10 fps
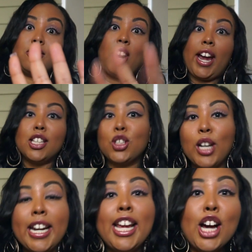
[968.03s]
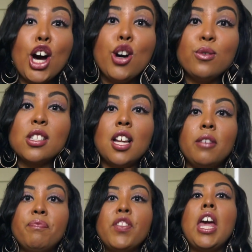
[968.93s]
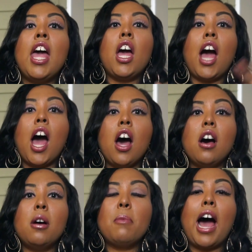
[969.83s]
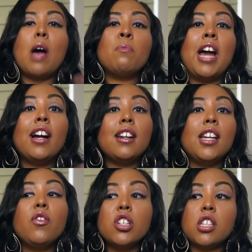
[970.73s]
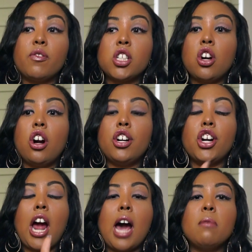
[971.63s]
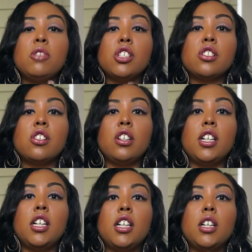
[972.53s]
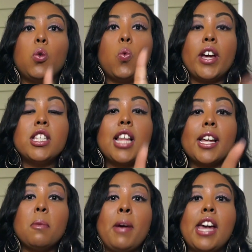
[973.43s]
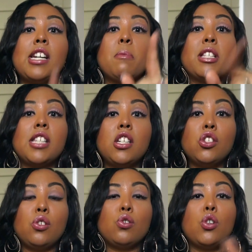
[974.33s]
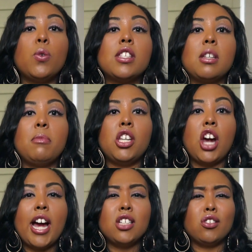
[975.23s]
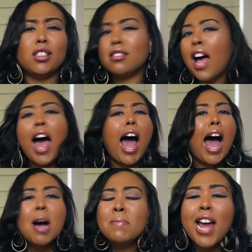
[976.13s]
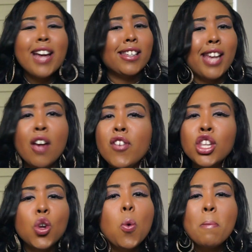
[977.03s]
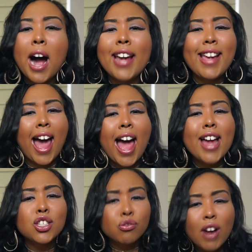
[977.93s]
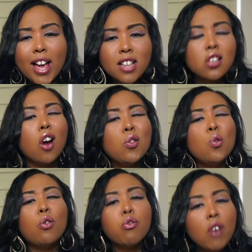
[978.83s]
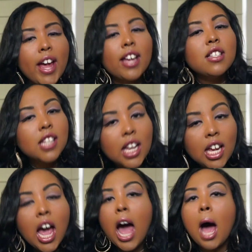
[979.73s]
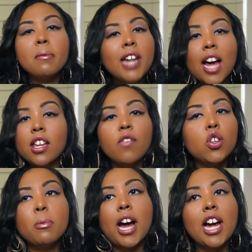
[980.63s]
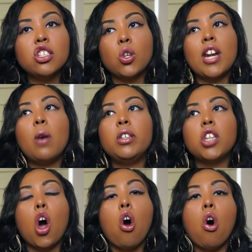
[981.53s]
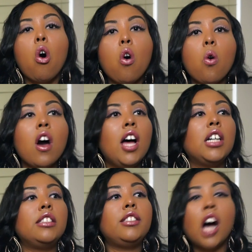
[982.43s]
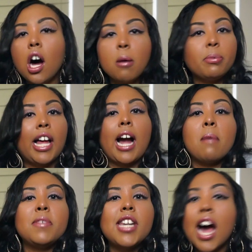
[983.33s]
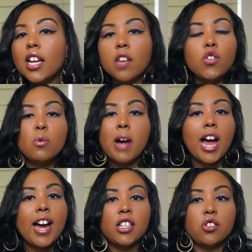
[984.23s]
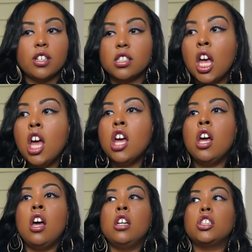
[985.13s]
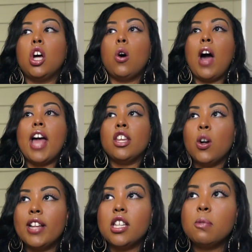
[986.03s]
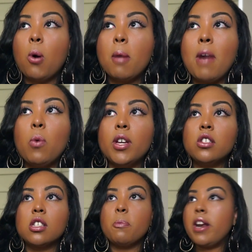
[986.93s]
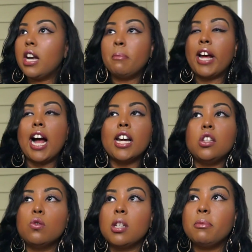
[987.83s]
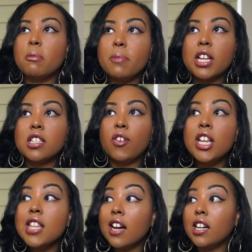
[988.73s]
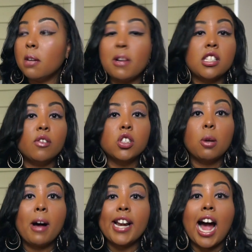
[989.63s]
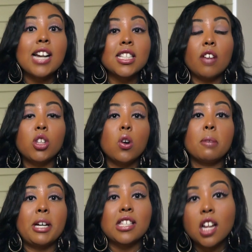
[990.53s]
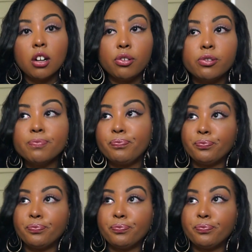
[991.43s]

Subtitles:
Right, so then he goes, I'm not gonna give your stuff to Carter. I'm just gonna wait till I get paid and I'm gonna send it to you so you can send me your address. I'm not giving you my address. Are you crazy? I'm not giving you my address. So that was a whole dub. Like, I'm not giving you my address. So, you know, at this point, my wheels are spinning. I'm like, I gotta do something because if he's not gonna give my stuff to nobody, I just have to go get my stuff.